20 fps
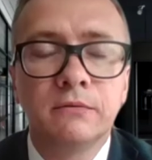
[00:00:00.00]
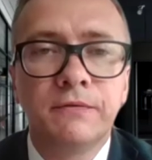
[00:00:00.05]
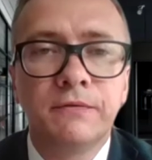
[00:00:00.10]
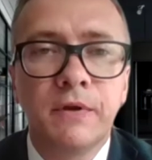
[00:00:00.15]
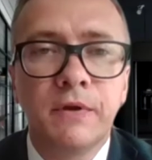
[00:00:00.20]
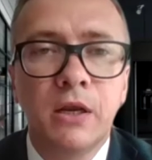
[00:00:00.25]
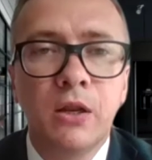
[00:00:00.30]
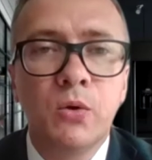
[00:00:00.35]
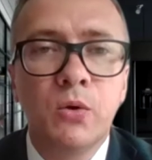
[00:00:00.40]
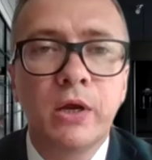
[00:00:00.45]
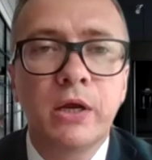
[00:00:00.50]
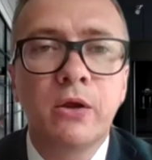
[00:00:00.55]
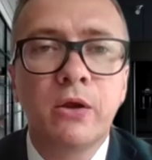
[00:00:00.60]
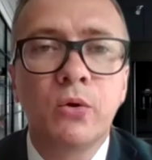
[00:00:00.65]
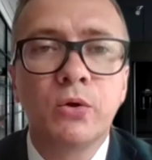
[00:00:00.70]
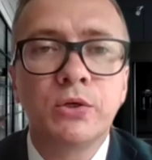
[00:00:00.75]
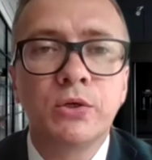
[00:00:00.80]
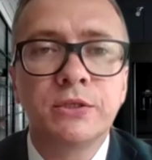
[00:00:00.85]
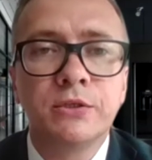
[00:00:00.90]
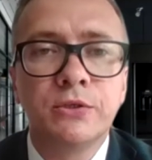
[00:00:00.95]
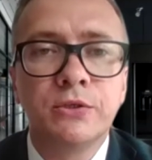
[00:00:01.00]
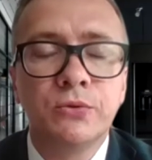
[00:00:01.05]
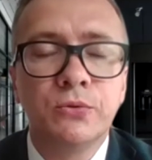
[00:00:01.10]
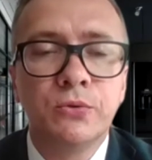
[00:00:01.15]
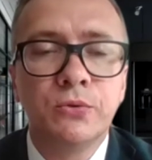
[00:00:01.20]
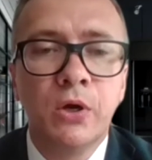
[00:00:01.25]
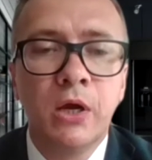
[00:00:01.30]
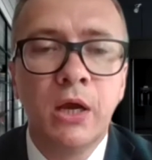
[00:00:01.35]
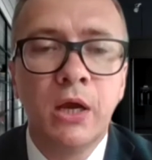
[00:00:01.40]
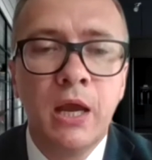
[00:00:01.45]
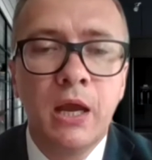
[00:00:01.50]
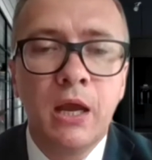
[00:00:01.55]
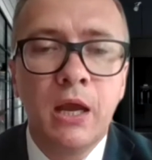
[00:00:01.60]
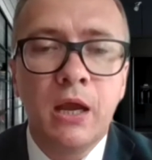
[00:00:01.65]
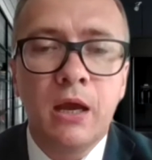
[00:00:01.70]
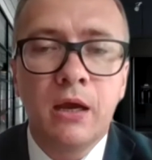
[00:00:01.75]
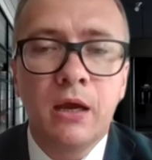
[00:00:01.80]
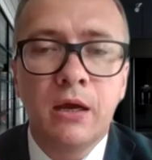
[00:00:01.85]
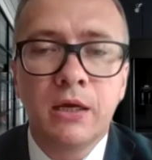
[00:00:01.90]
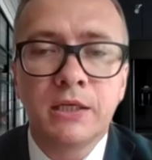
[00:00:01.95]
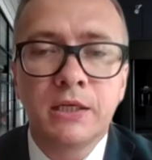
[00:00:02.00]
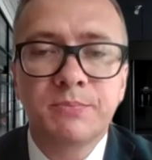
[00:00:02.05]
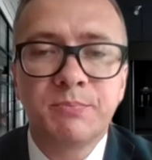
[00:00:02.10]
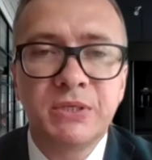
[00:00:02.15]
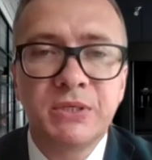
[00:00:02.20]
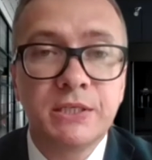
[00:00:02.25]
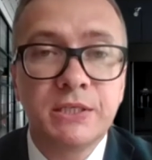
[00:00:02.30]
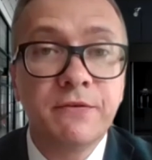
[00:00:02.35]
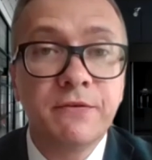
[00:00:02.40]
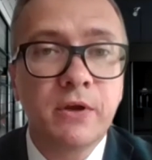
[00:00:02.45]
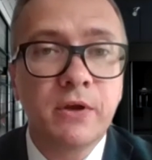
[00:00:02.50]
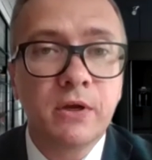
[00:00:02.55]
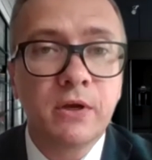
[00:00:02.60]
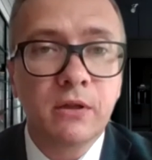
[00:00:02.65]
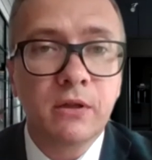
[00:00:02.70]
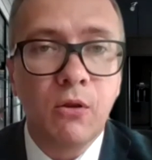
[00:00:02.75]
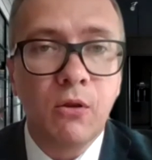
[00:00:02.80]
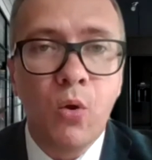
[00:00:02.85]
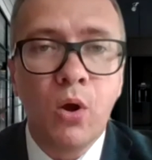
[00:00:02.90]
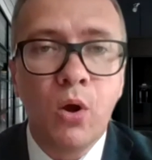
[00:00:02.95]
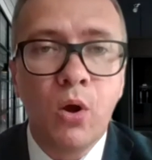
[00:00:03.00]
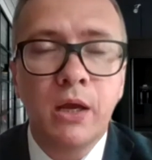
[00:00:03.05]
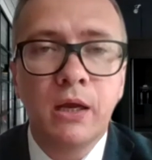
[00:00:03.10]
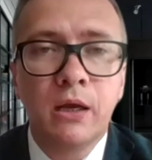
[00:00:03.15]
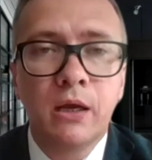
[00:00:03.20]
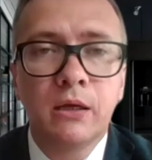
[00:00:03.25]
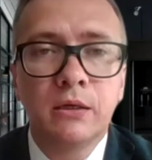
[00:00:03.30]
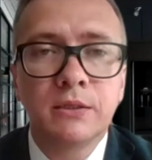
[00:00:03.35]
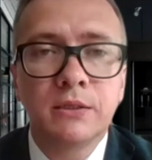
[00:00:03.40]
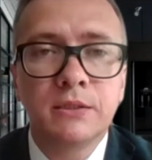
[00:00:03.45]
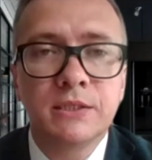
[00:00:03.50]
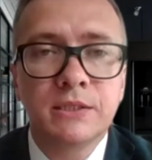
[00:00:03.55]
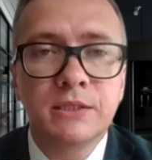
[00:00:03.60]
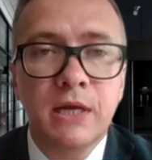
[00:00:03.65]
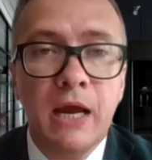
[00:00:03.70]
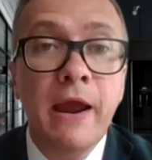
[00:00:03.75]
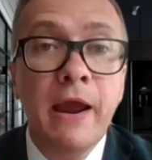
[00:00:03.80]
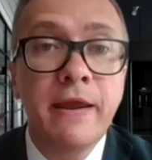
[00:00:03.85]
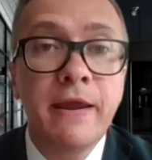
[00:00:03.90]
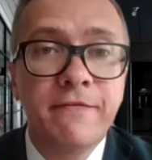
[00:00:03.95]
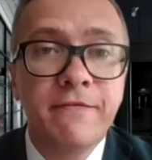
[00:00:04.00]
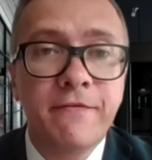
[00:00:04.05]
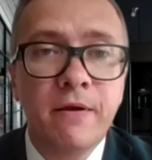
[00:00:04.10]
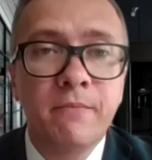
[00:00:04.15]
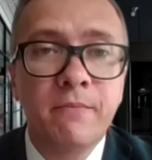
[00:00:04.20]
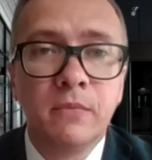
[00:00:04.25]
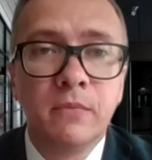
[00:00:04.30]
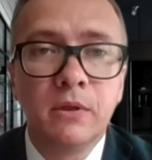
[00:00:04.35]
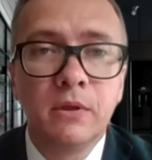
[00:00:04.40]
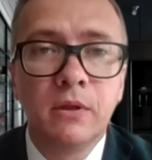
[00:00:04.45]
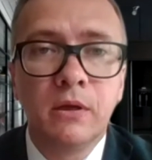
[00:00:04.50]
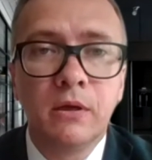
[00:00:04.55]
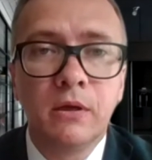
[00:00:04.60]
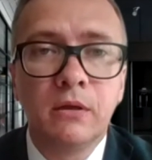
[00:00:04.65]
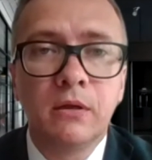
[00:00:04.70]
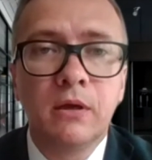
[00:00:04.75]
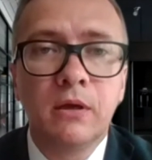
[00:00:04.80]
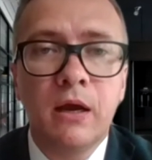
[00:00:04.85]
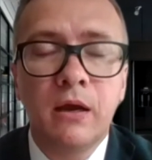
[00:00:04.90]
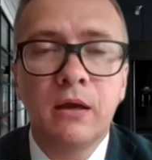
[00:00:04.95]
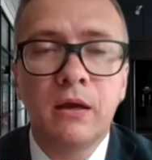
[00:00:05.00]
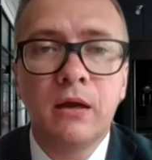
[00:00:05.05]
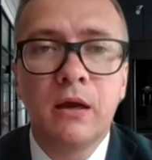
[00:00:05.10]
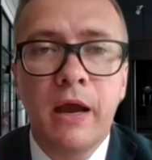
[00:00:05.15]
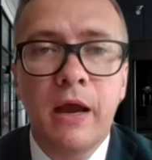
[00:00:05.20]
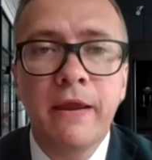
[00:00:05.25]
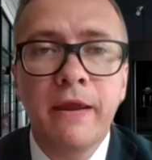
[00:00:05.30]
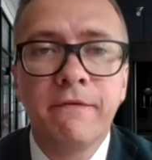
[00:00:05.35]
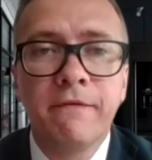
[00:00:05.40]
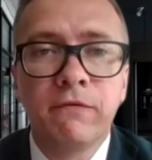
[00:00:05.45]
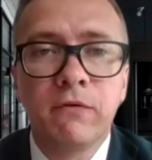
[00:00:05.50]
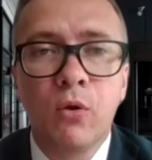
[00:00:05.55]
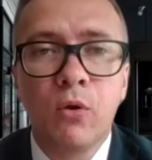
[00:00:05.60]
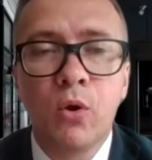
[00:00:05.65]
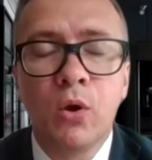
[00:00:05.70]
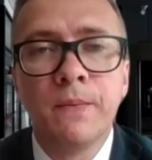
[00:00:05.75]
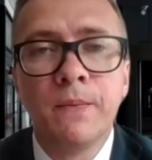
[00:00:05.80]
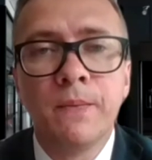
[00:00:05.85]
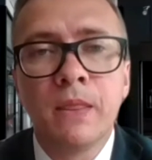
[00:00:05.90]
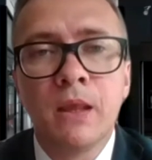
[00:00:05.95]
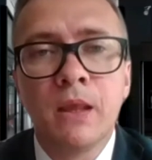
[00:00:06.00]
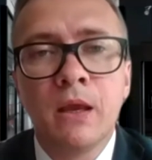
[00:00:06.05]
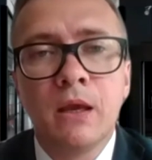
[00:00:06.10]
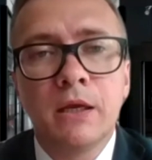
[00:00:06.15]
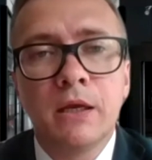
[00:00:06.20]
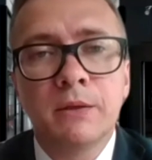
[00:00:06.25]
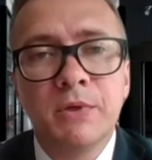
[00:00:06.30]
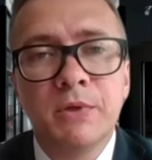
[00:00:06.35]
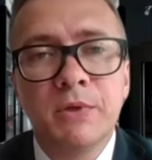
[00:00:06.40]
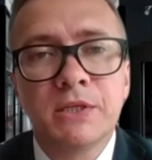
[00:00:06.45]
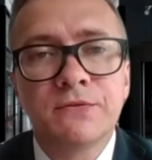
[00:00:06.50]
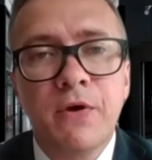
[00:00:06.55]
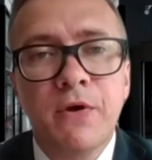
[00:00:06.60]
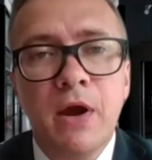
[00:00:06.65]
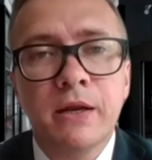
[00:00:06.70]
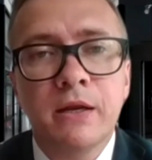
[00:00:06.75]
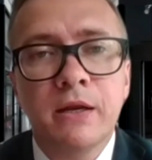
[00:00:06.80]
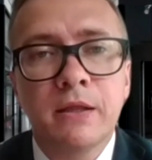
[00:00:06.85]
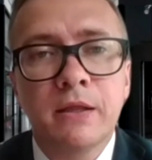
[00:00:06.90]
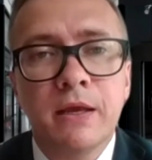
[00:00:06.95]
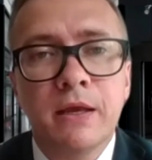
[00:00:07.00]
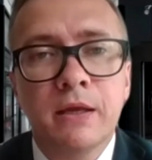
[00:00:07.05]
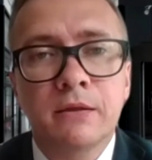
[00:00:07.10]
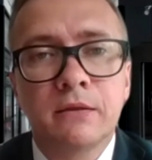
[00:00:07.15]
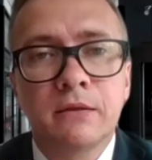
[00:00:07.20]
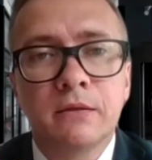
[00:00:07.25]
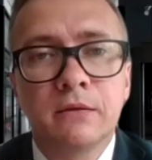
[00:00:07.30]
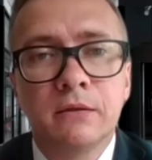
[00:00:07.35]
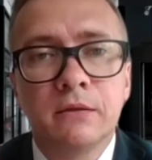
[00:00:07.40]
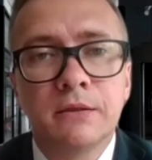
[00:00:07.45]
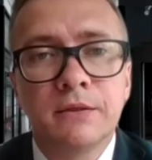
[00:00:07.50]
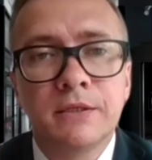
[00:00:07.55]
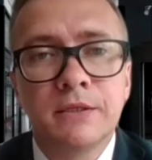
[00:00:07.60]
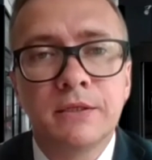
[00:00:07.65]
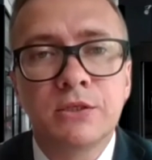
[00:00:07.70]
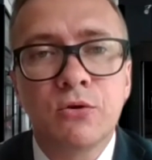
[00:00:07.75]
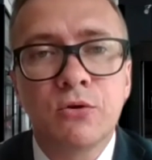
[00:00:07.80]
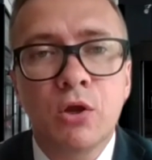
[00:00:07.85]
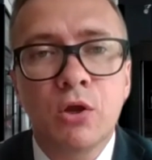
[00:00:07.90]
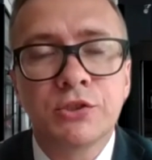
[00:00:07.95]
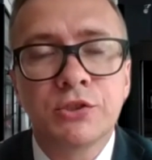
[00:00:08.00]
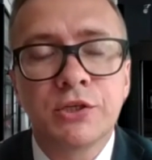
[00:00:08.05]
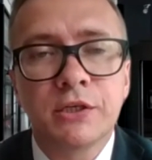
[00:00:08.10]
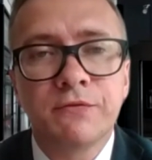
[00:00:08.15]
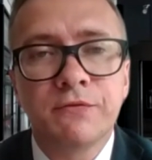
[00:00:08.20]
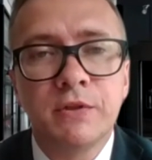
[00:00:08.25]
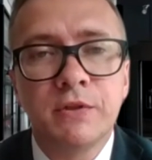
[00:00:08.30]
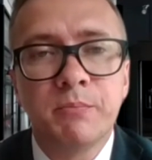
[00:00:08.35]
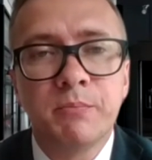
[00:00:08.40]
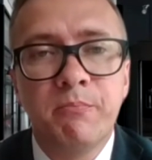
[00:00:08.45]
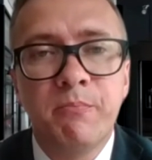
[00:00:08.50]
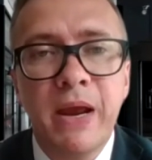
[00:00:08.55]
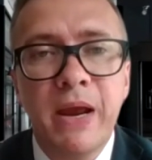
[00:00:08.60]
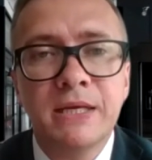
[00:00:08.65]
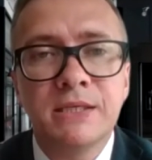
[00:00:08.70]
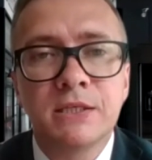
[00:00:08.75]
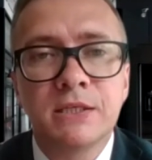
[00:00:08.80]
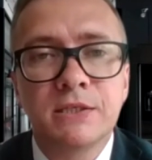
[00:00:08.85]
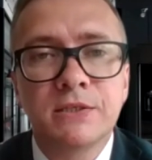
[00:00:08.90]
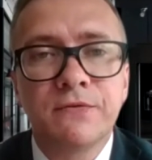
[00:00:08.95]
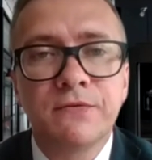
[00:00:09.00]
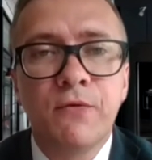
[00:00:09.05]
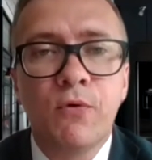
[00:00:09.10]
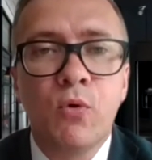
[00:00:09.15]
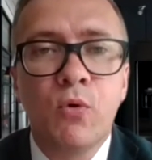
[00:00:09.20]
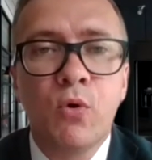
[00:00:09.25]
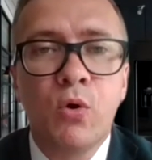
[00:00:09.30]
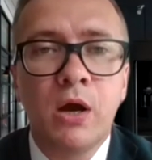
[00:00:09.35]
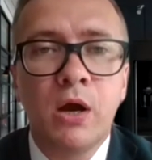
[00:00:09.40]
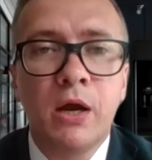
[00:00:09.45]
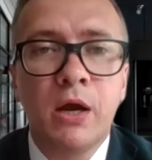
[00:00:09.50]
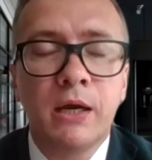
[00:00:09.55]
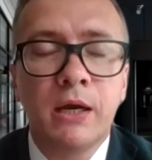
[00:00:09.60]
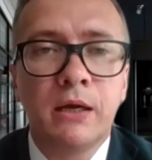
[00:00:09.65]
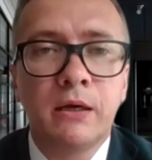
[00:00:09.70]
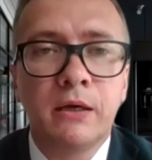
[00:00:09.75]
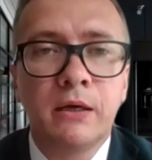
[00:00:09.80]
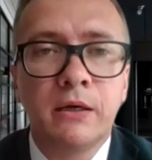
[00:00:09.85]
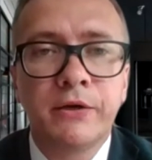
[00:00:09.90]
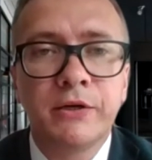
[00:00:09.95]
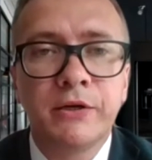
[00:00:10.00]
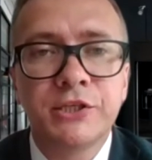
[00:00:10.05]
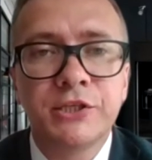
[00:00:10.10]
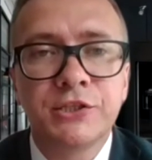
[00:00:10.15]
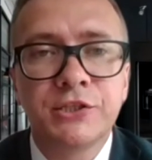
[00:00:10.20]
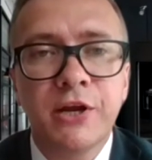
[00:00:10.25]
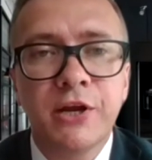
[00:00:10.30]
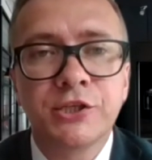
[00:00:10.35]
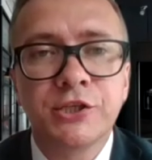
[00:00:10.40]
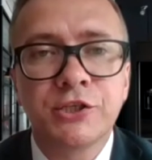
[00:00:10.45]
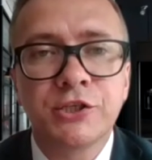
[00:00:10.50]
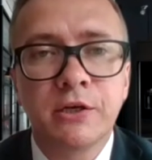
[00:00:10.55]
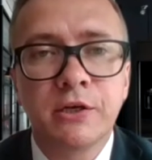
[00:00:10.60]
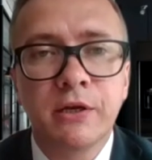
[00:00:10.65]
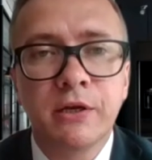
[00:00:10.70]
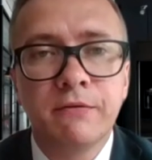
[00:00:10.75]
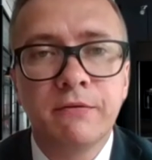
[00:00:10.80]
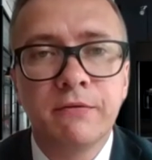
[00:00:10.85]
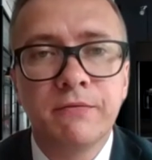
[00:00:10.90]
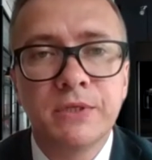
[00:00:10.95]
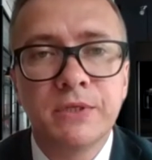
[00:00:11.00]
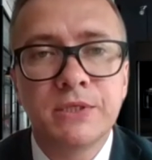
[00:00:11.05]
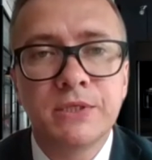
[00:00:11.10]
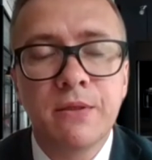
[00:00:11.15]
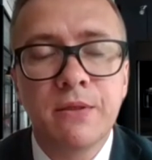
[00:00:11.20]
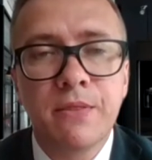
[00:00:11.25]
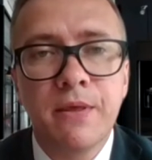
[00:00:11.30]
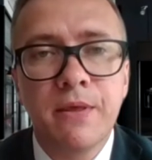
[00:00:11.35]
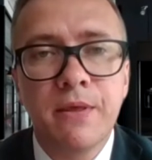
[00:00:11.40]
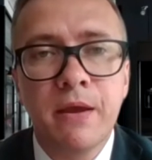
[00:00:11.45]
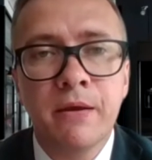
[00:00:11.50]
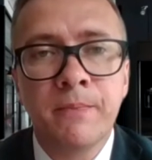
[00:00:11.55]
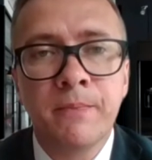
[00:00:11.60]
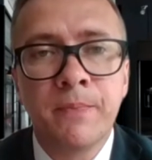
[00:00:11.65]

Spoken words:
follow according to specific law, this IF law. It means finally that this contract will be basis for registration within the